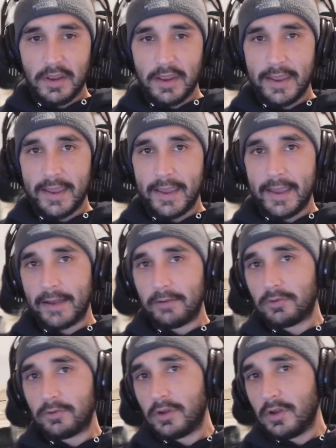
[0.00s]

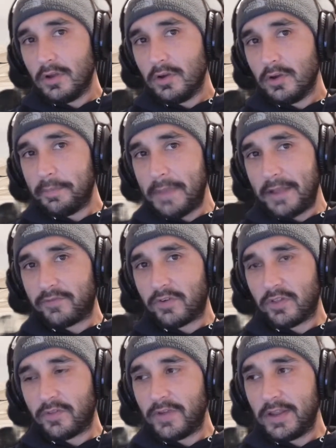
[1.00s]
and make
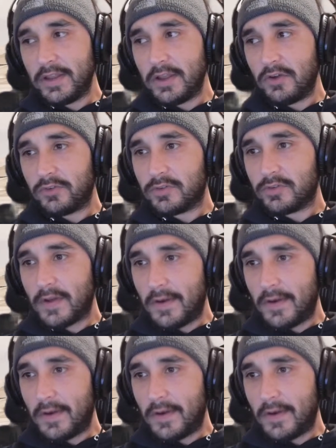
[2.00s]
further videos.